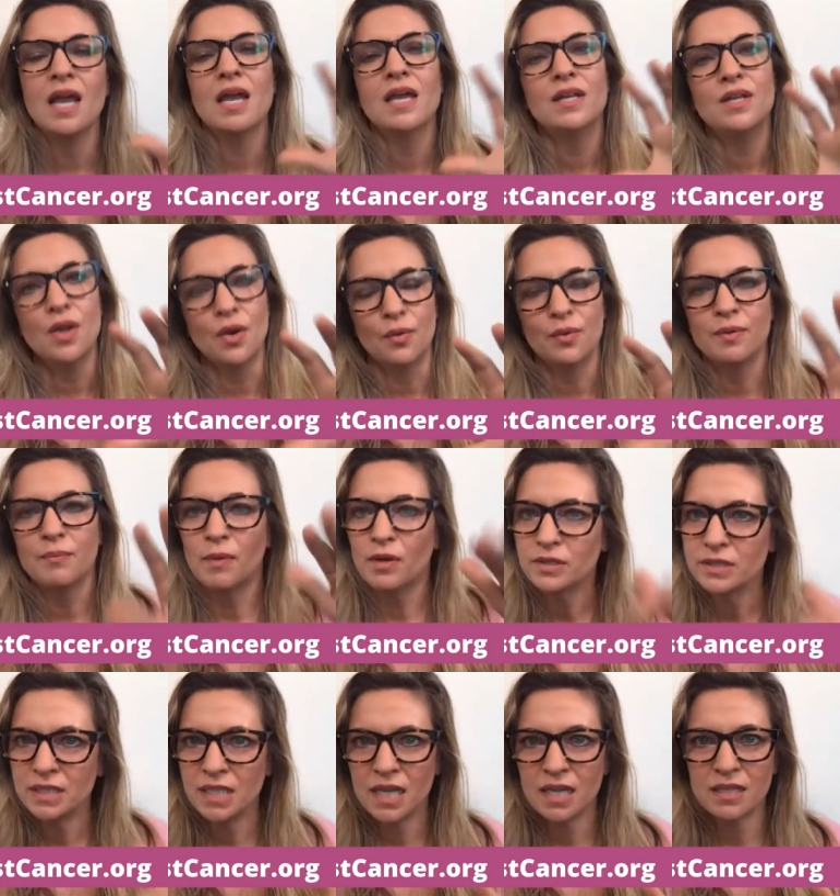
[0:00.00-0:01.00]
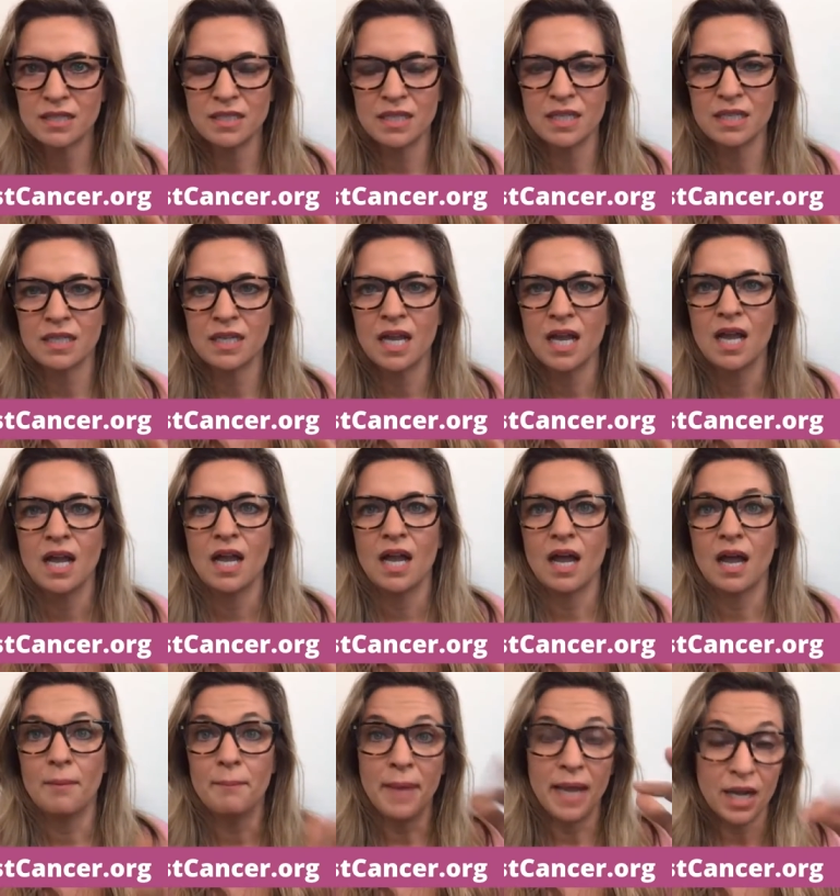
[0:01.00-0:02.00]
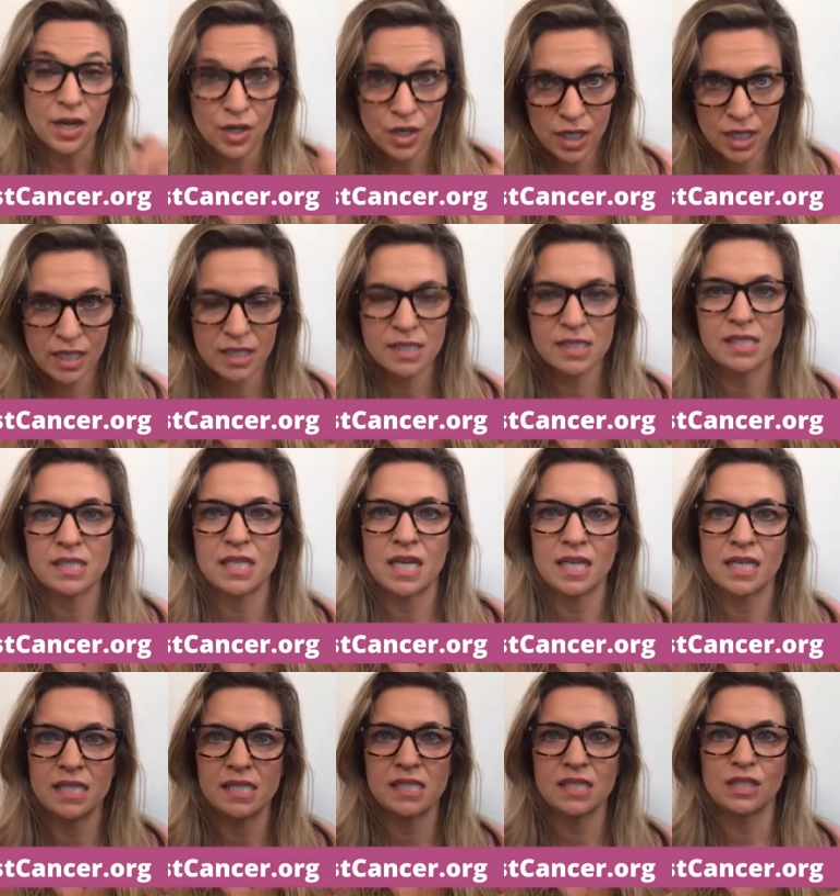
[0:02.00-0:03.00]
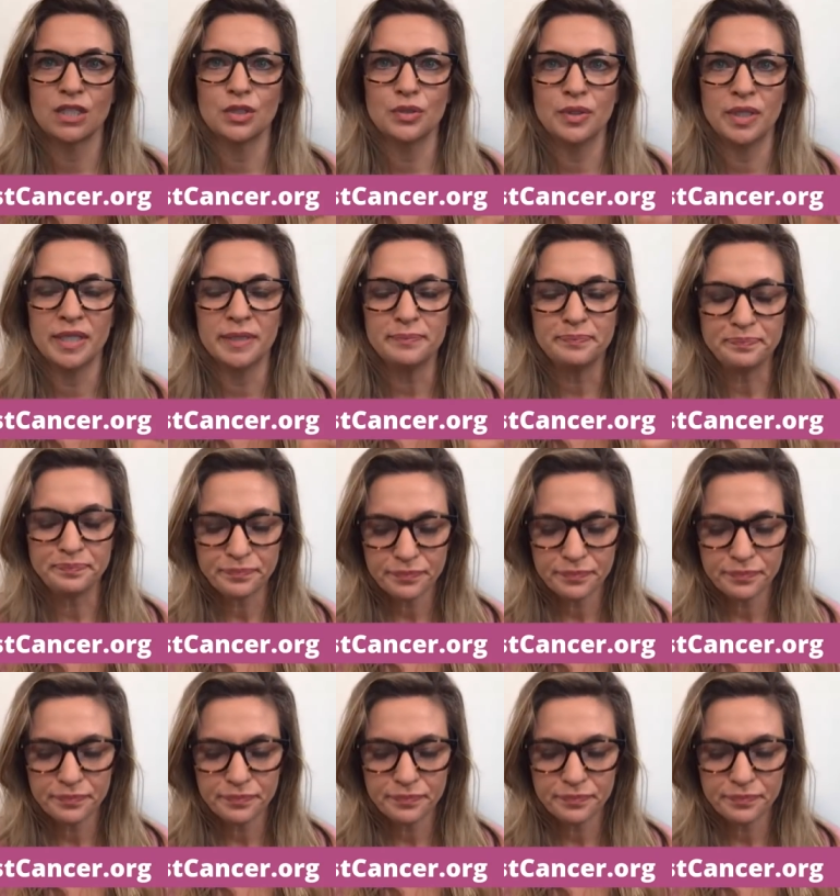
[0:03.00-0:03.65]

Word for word: No, multi ethnic American studies included